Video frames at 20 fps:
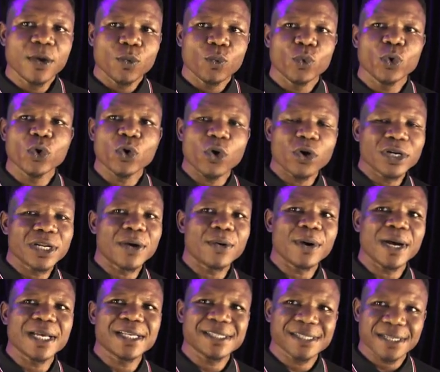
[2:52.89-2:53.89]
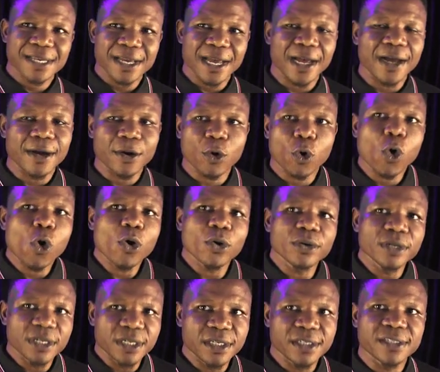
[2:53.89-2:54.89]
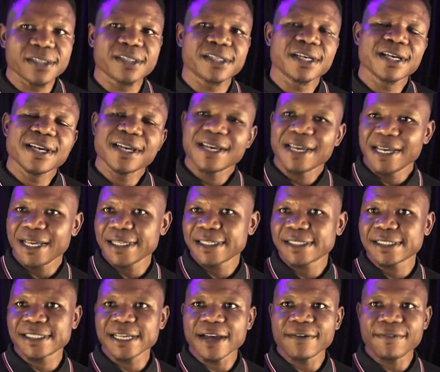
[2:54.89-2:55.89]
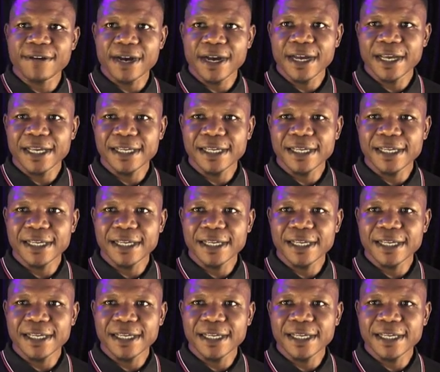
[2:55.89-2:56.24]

we otherwise can call it a server.